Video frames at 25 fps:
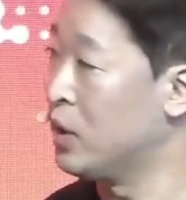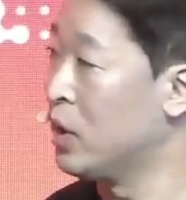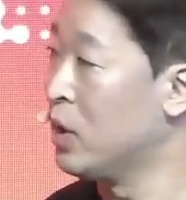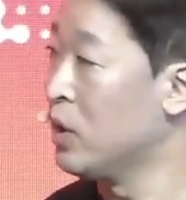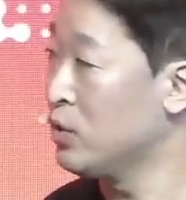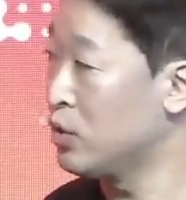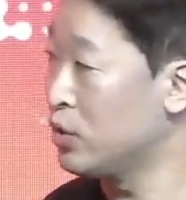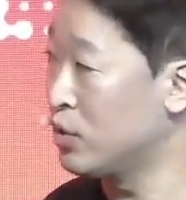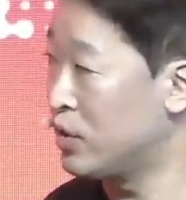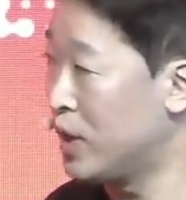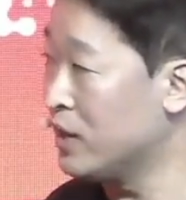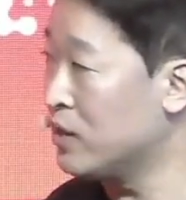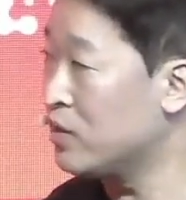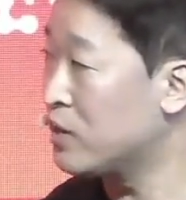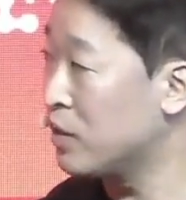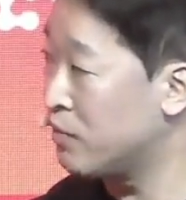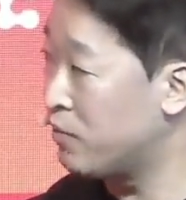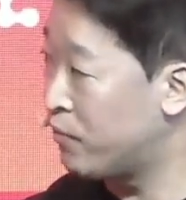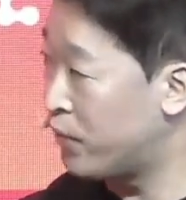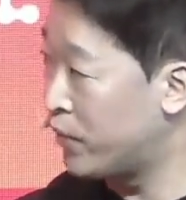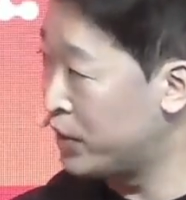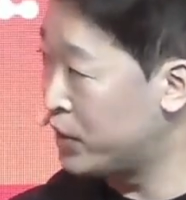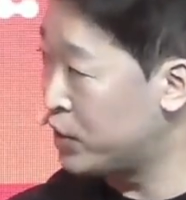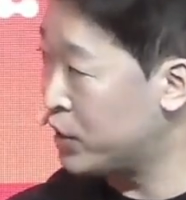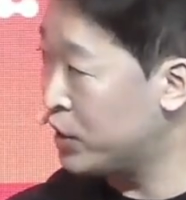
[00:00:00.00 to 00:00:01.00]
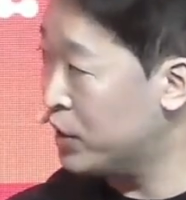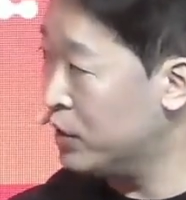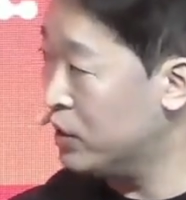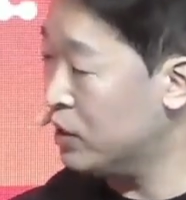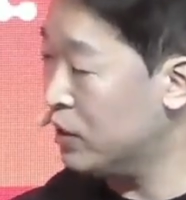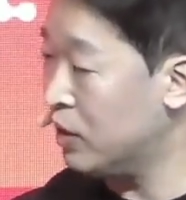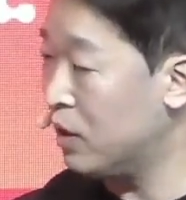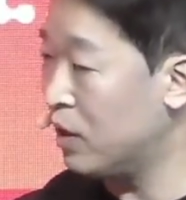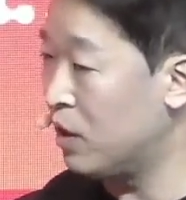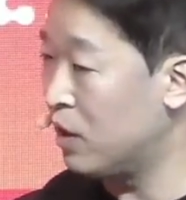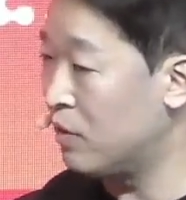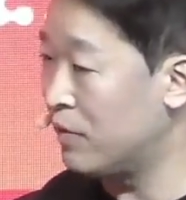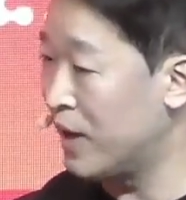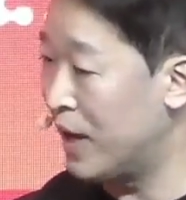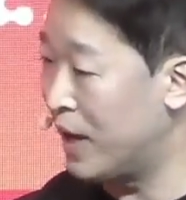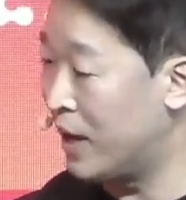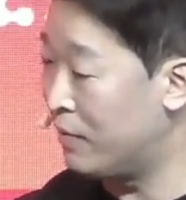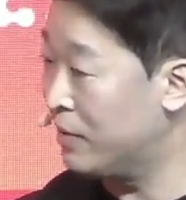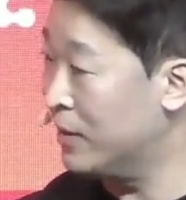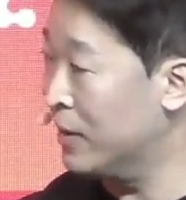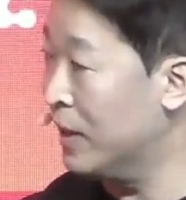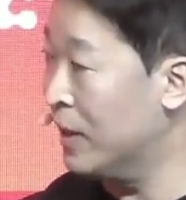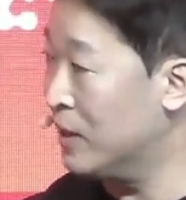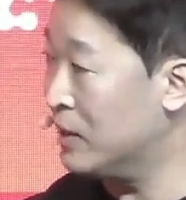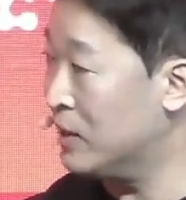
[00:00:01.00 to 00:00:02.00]
So that's the vision of
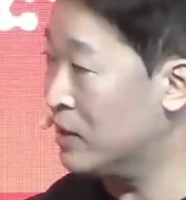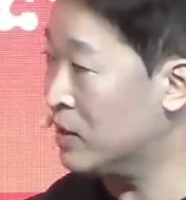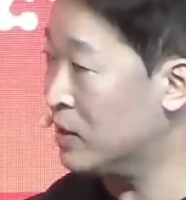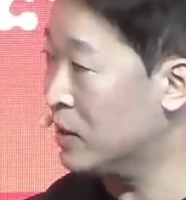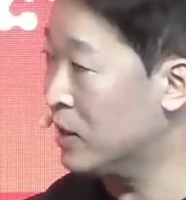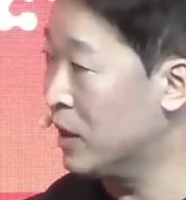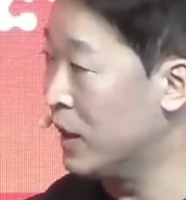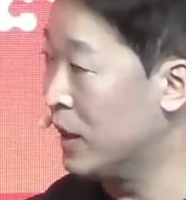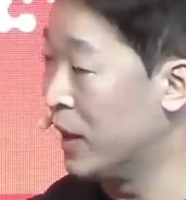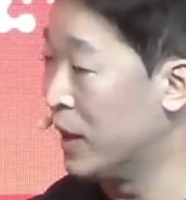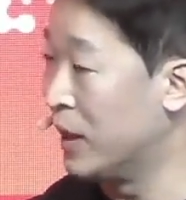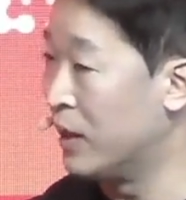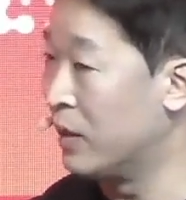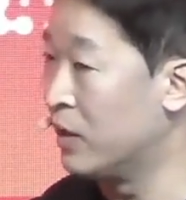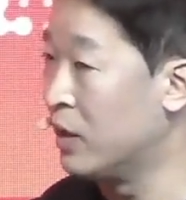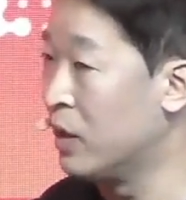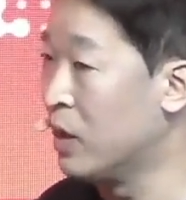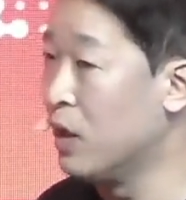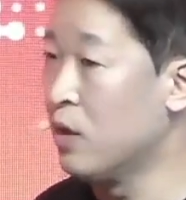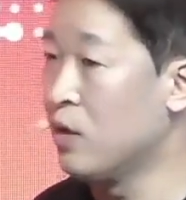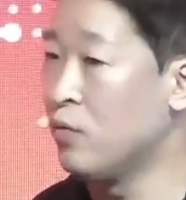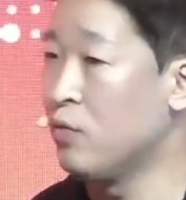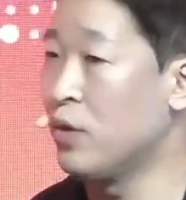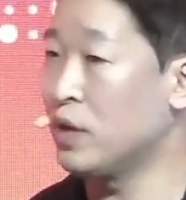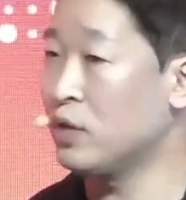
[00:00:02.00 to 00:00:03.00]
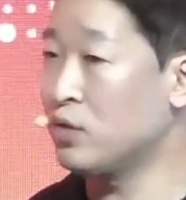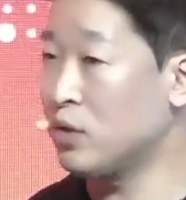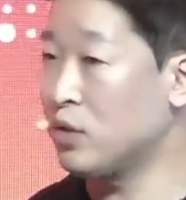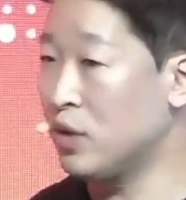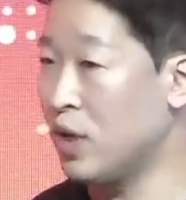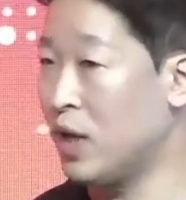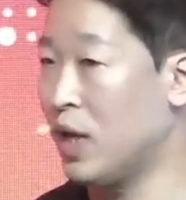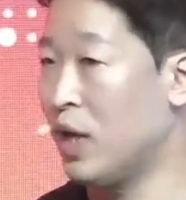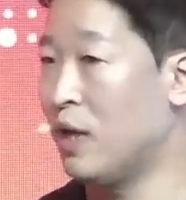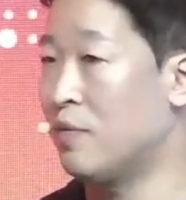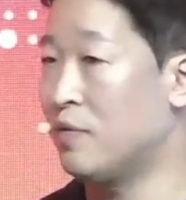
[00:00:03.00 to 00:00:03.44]
Avalanche, and we actually have